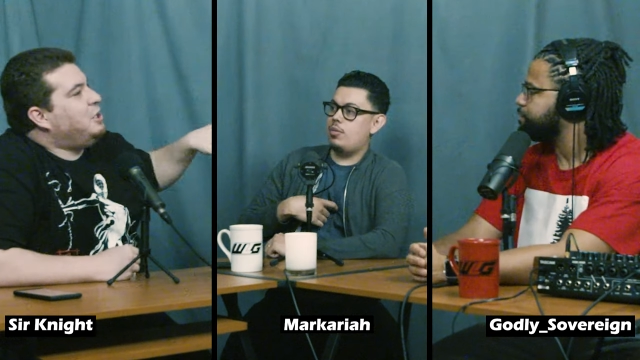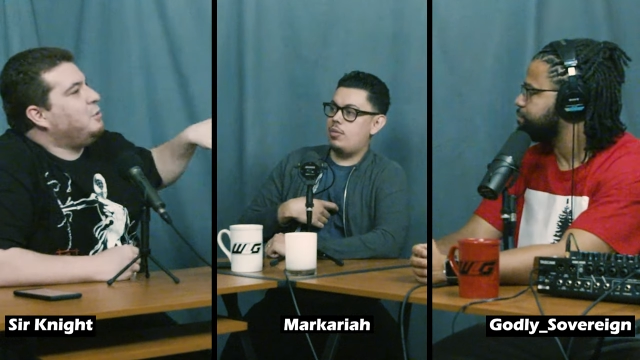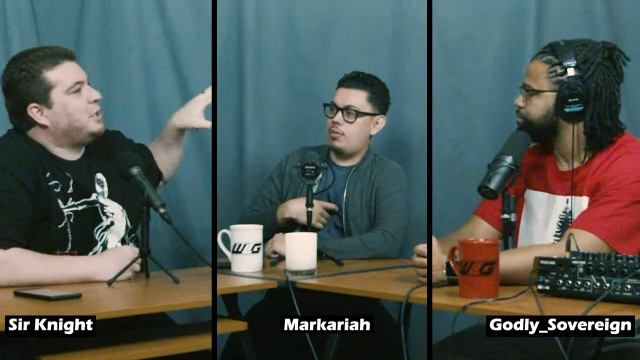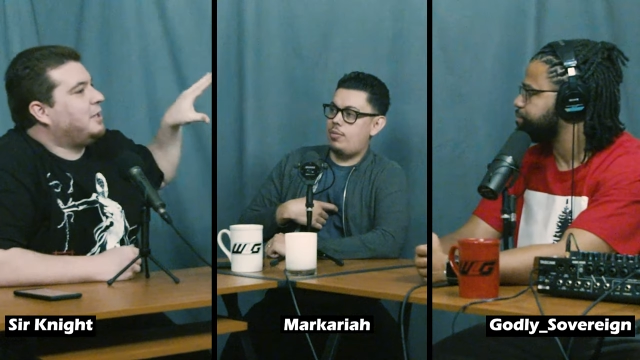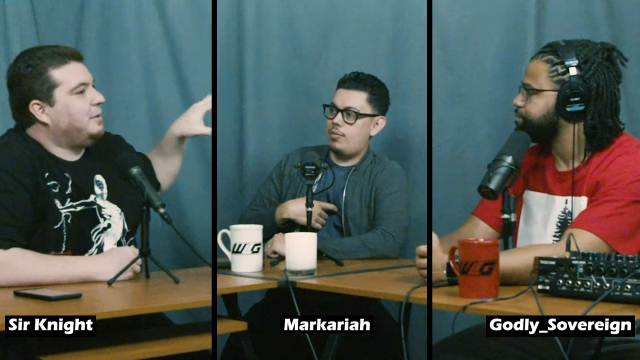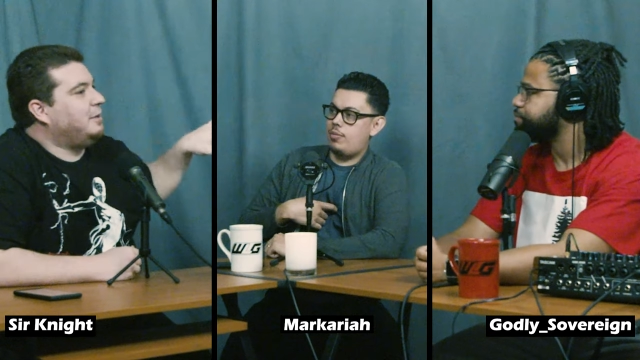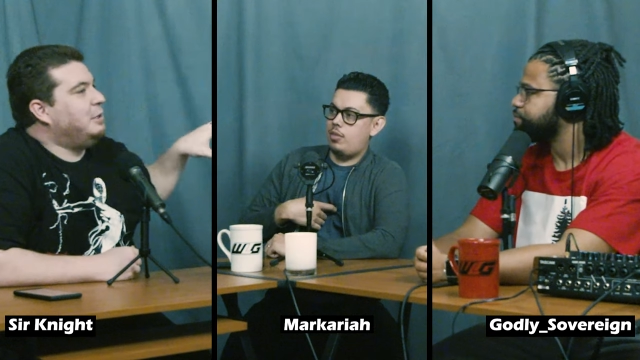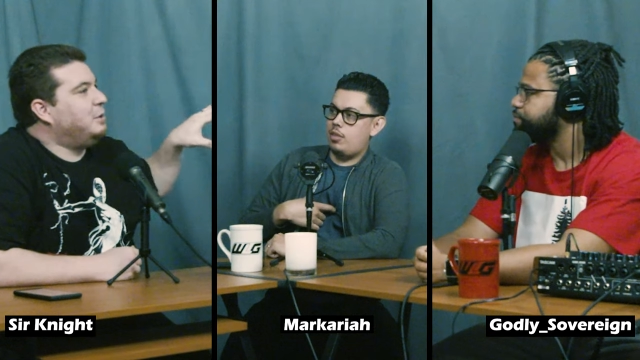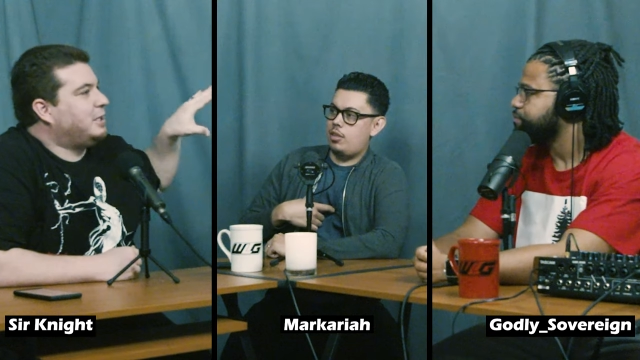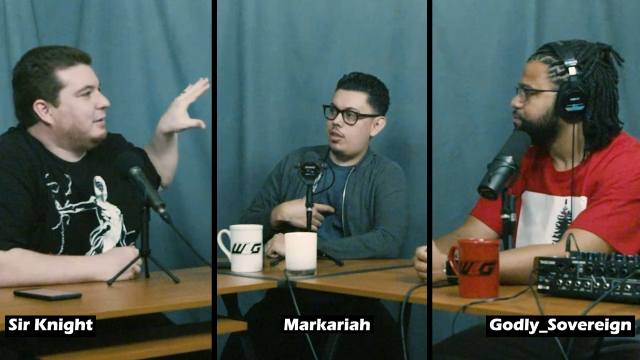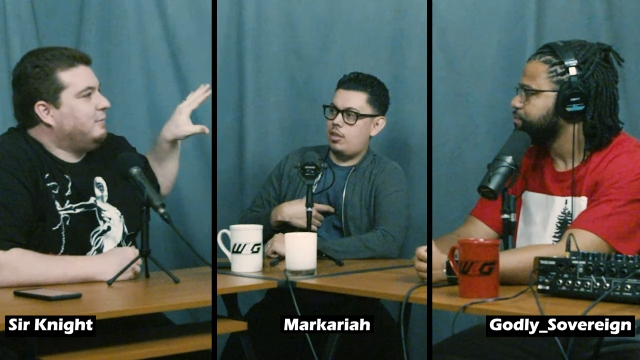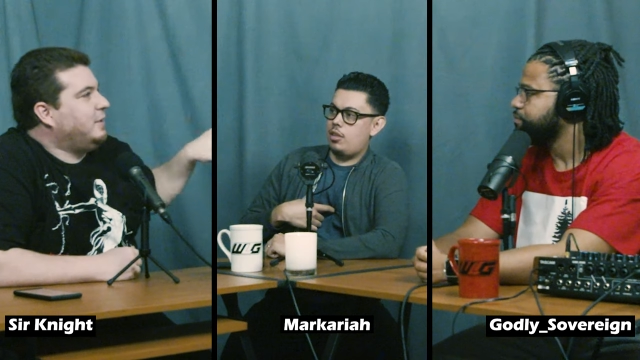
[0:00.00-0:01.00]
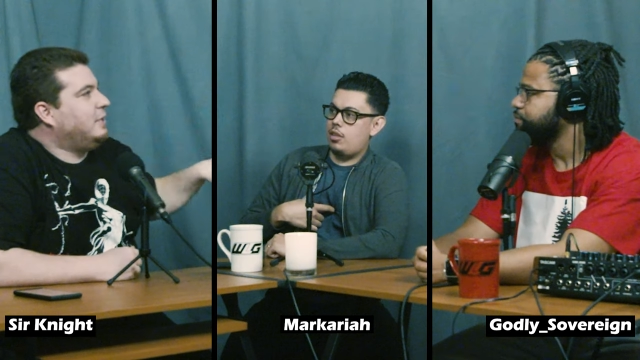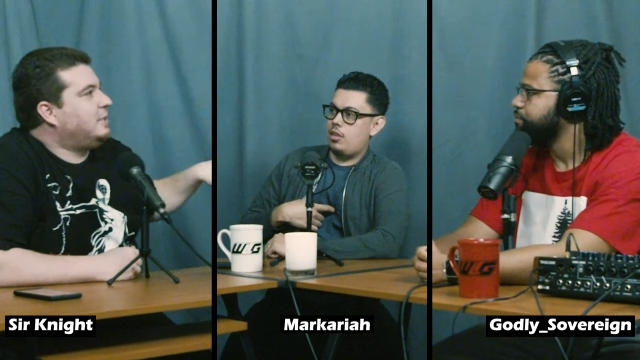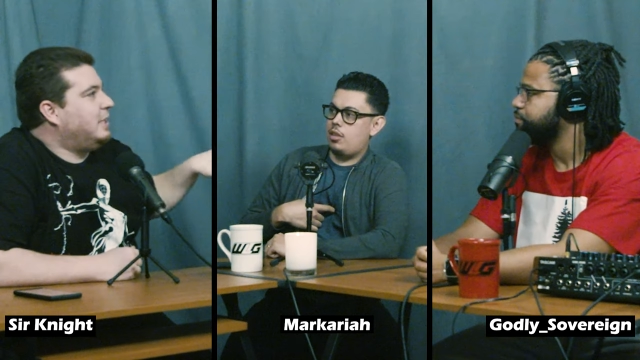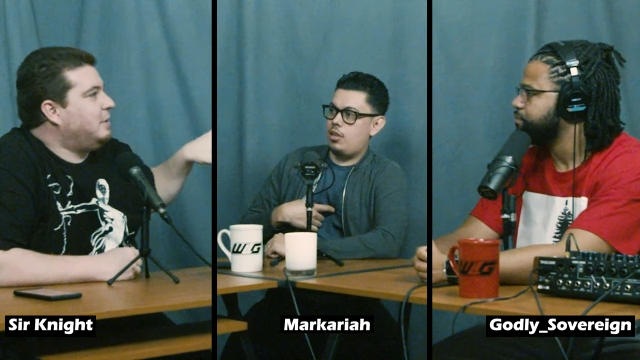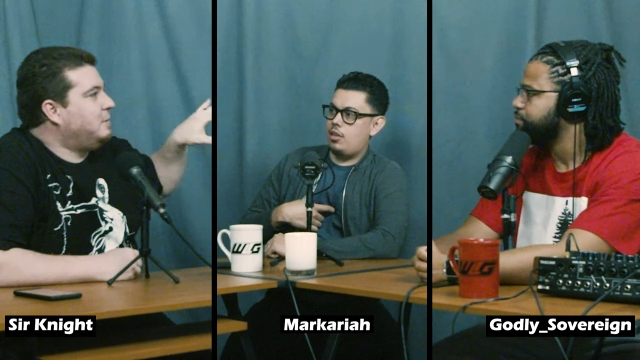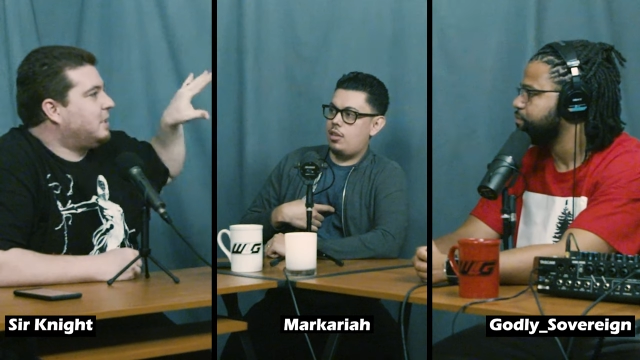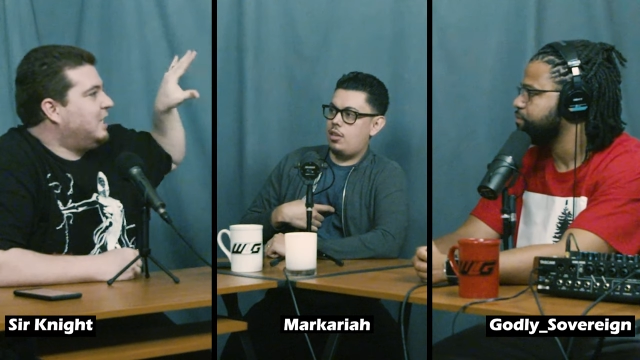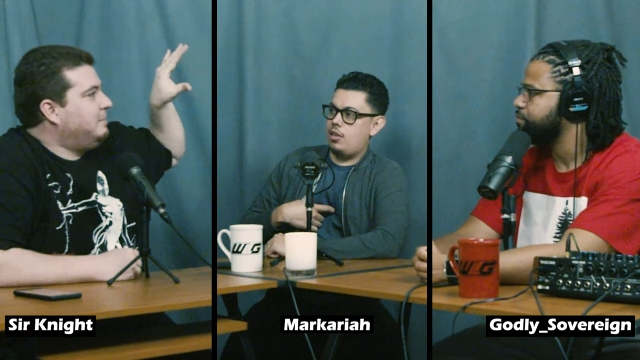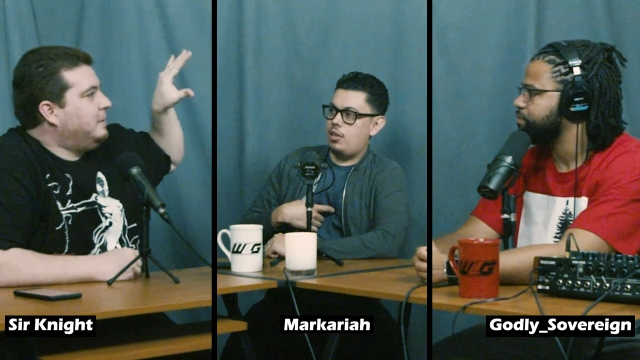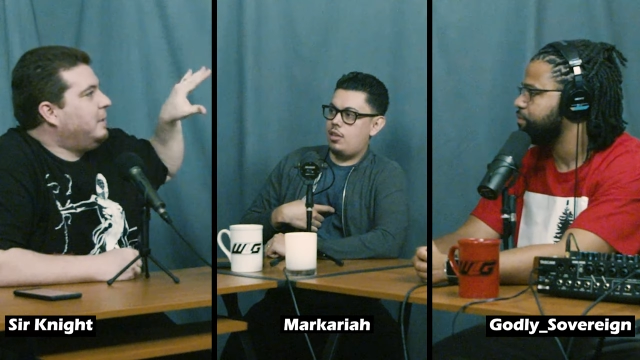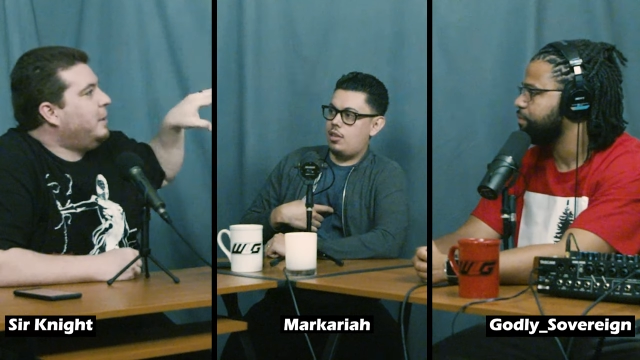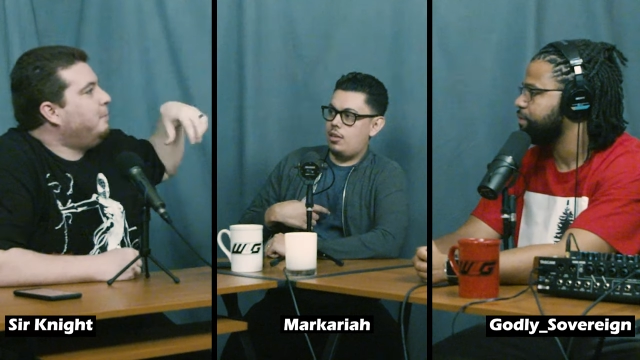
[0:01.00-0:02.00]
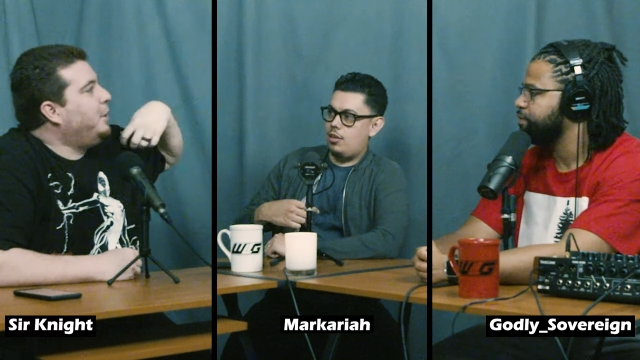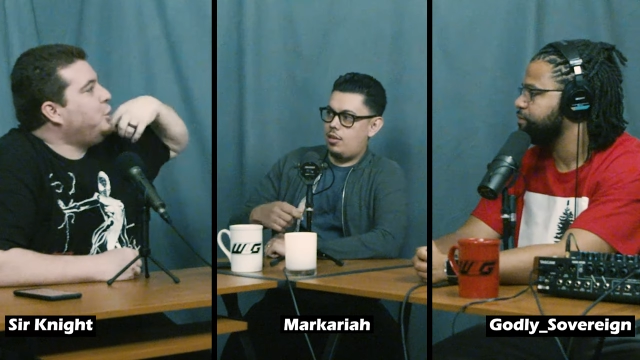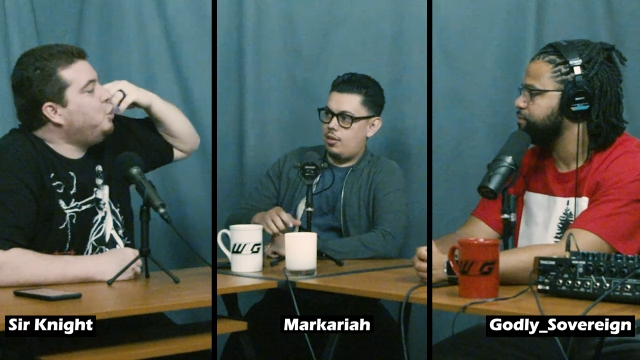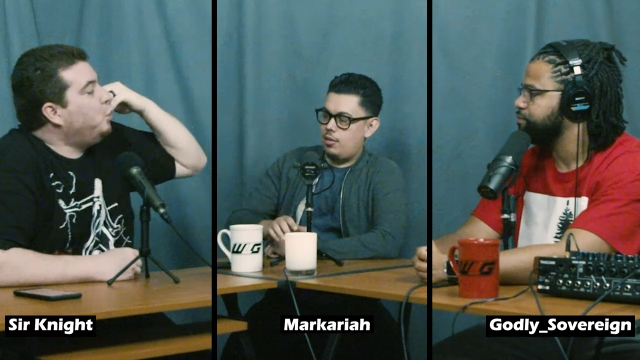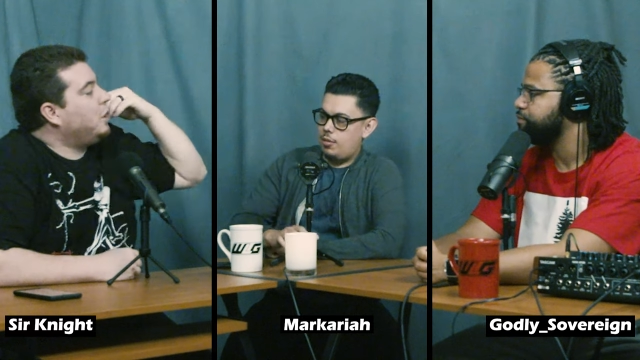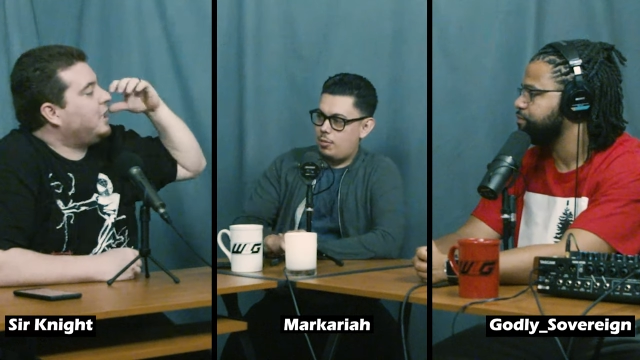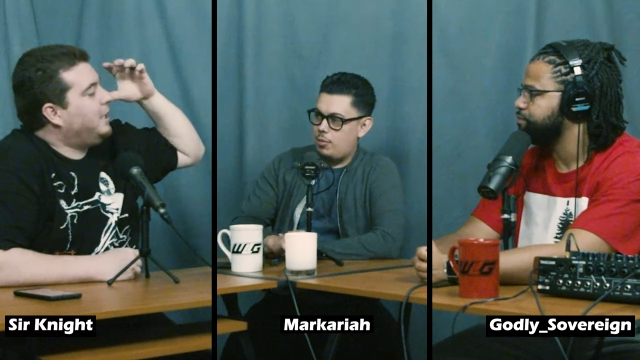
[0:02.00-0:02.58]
Speaker 1: say you were co- you were convinced that it was going to be but you were